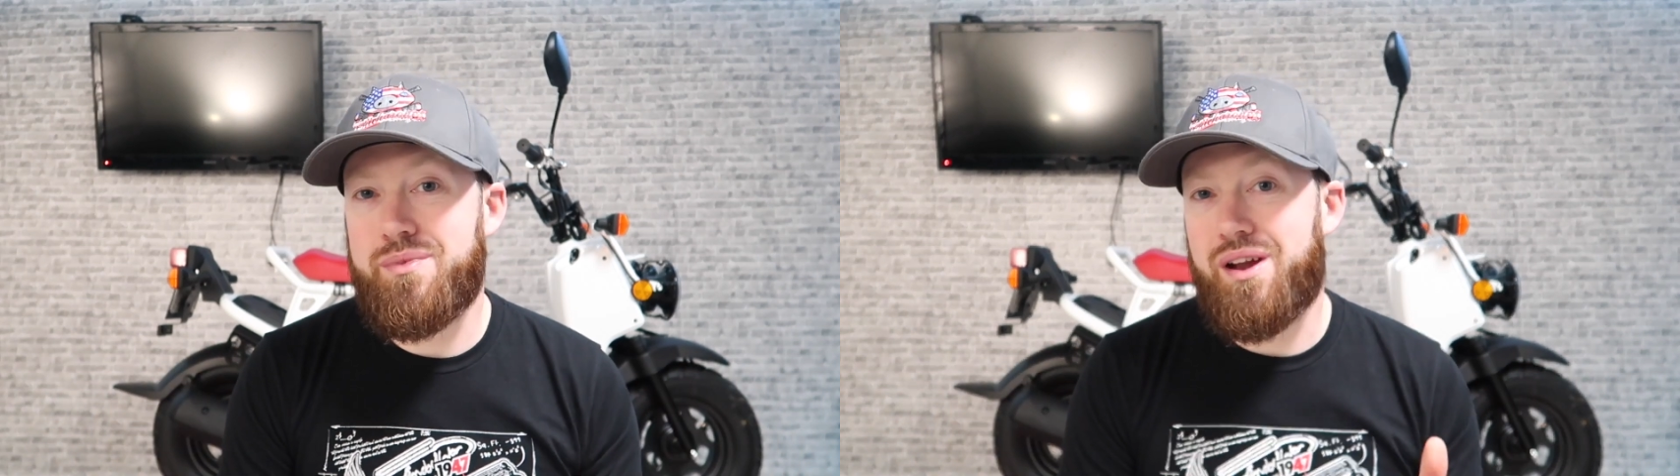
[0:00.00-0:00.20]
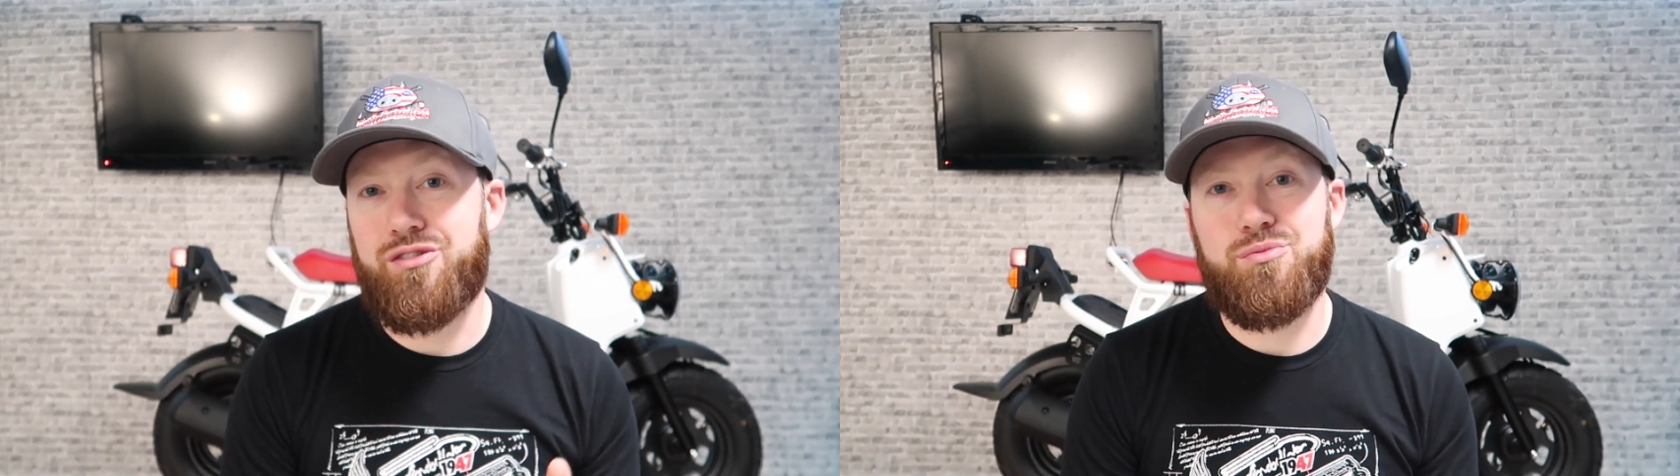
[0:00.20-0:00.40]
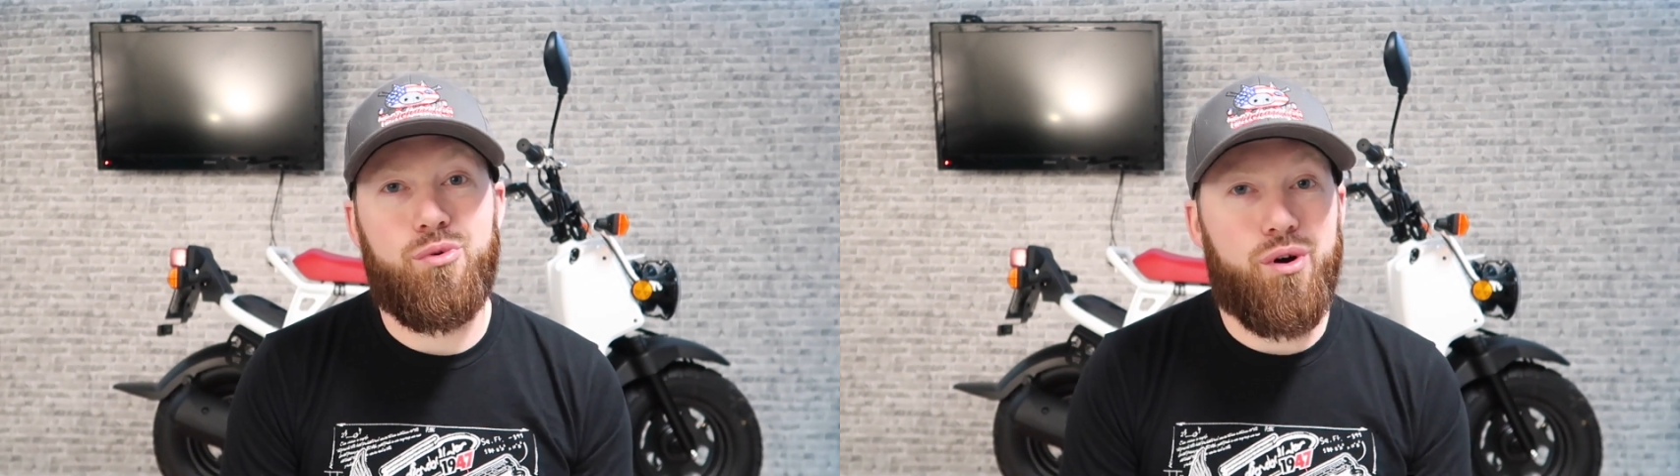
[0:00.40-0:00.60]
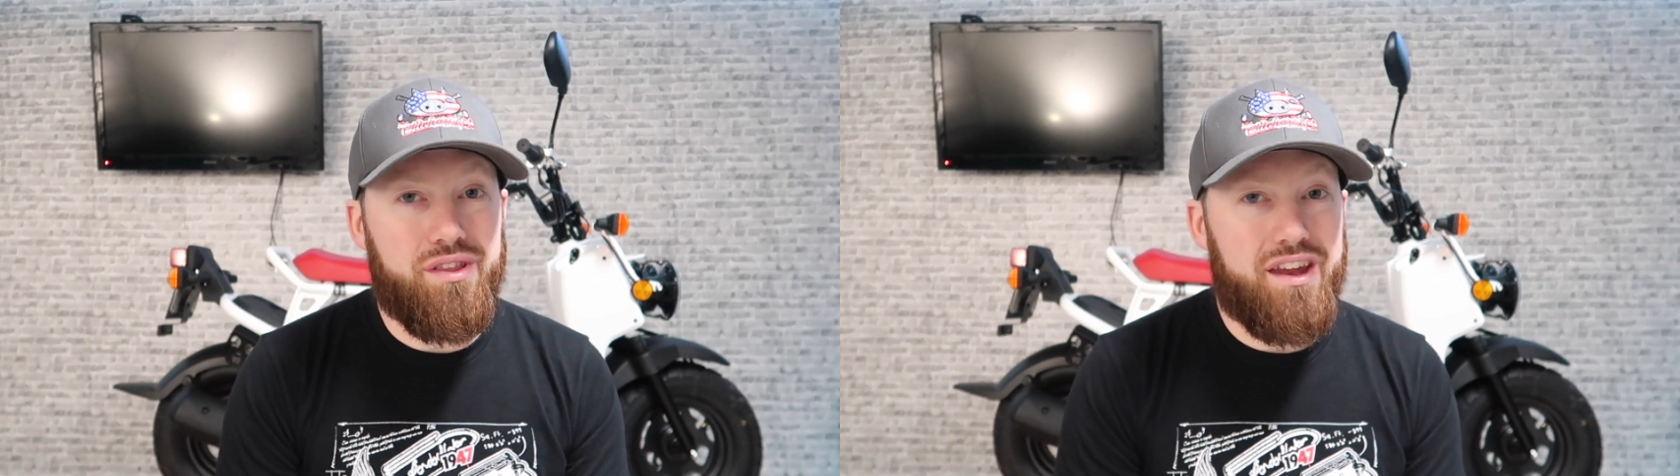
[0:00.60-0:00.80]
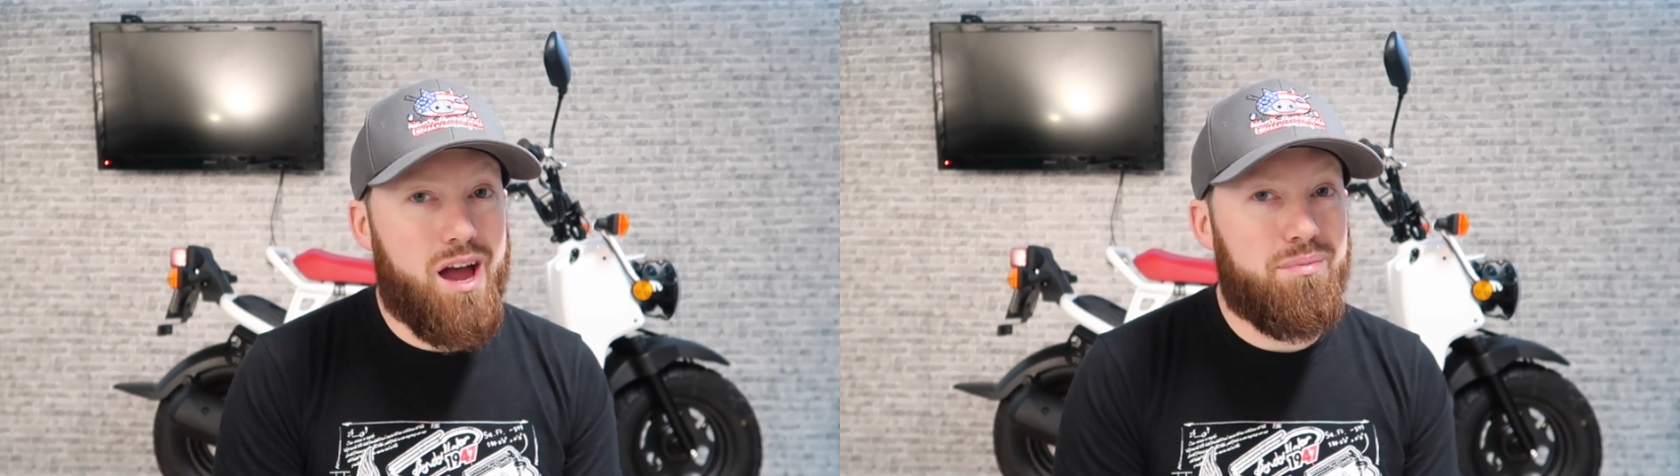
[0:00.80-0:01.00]
and I was more
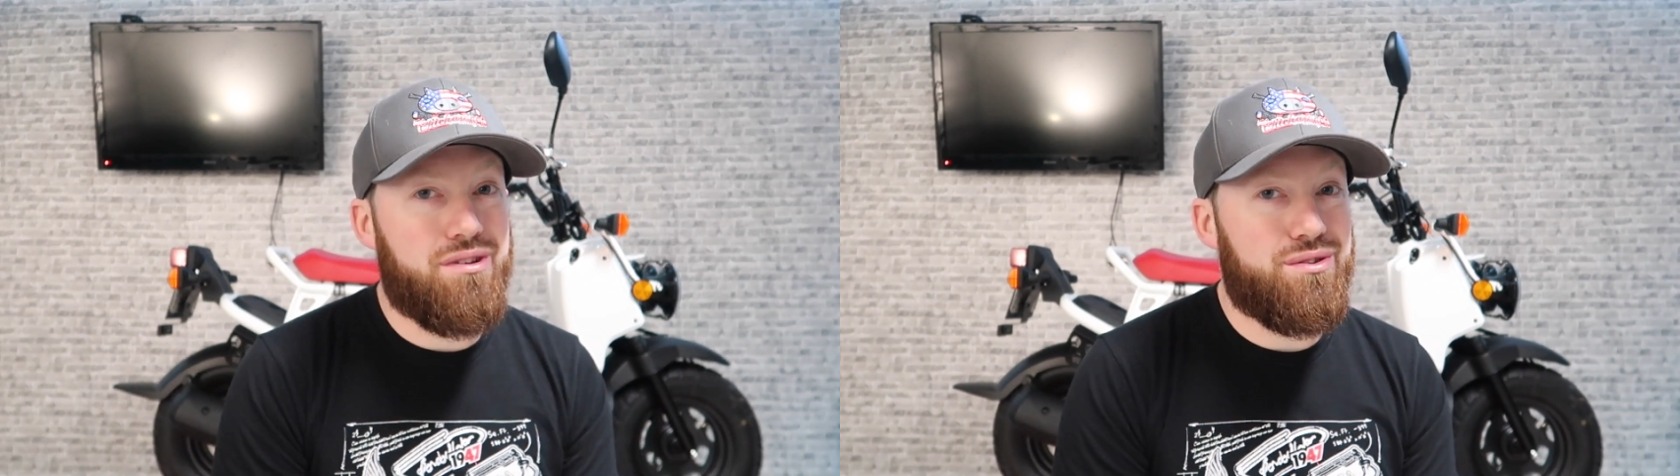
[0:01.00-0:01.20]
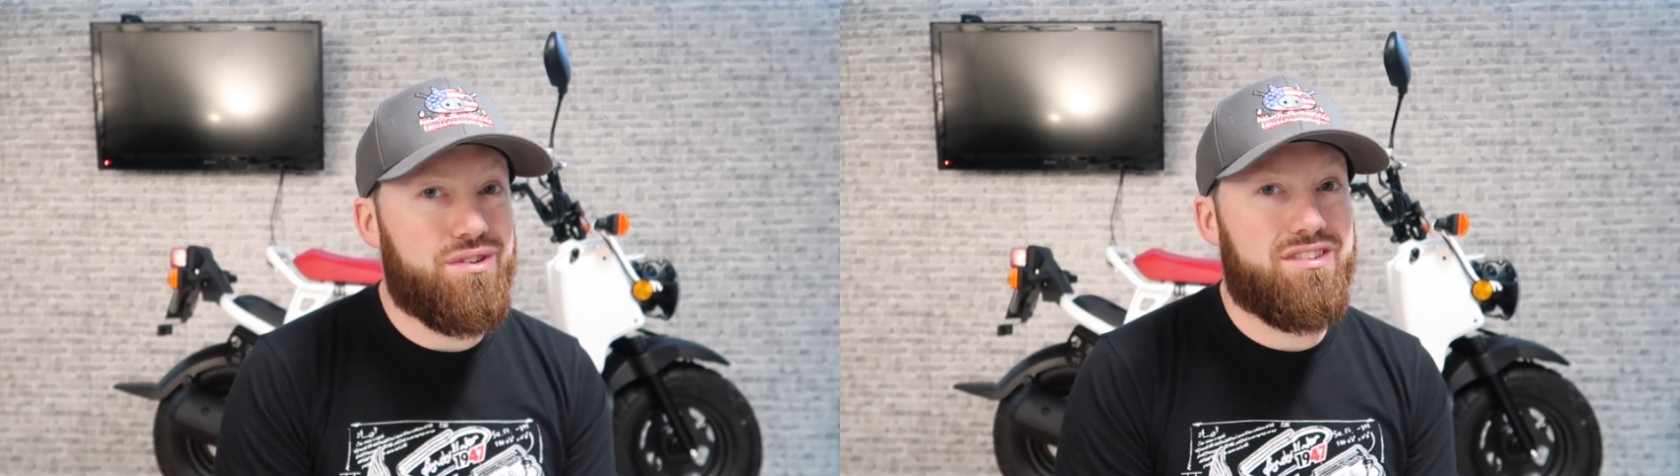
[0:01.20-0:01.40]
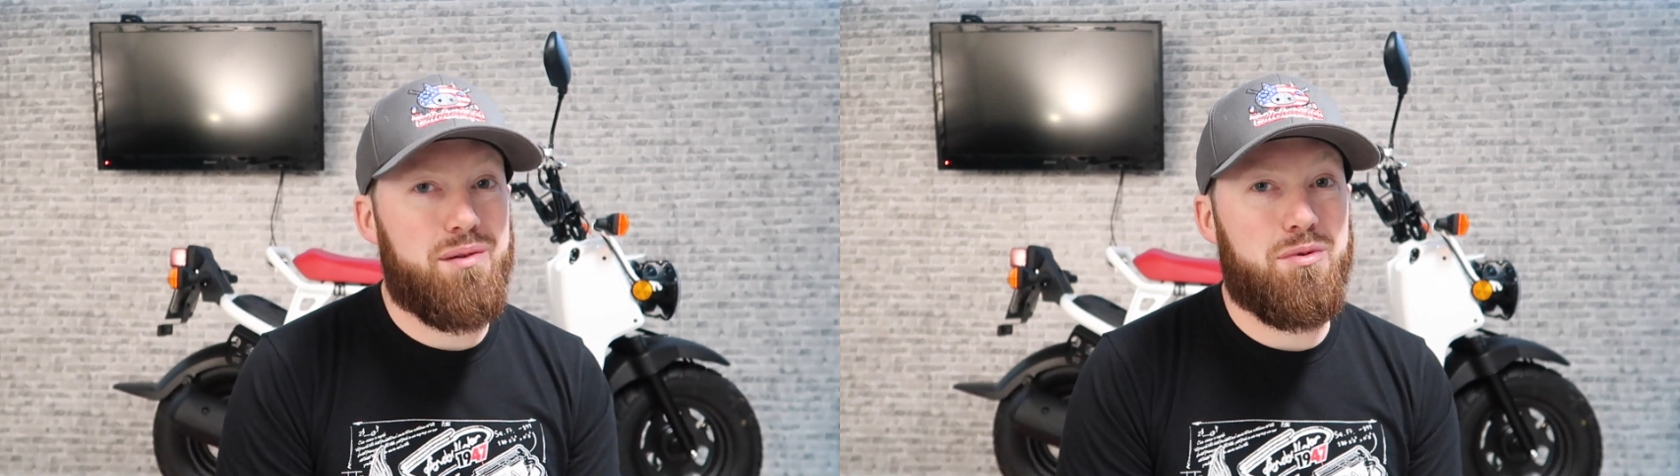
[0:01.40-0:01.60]
than happy to do this type